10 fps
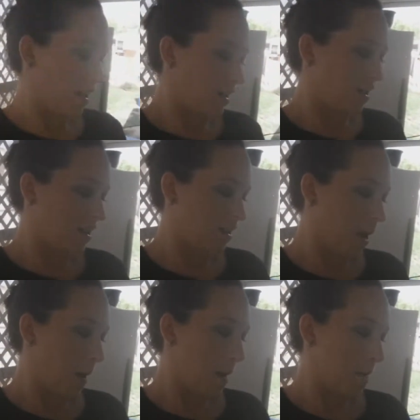and
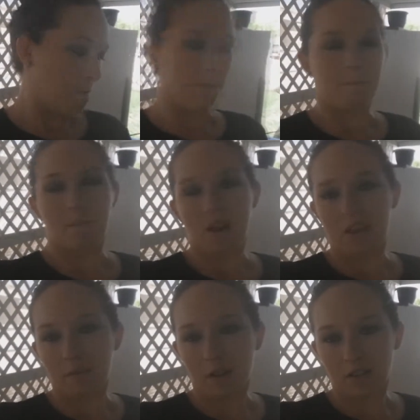
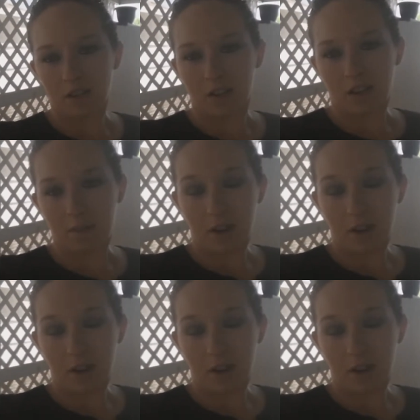Mary Monster Kitty.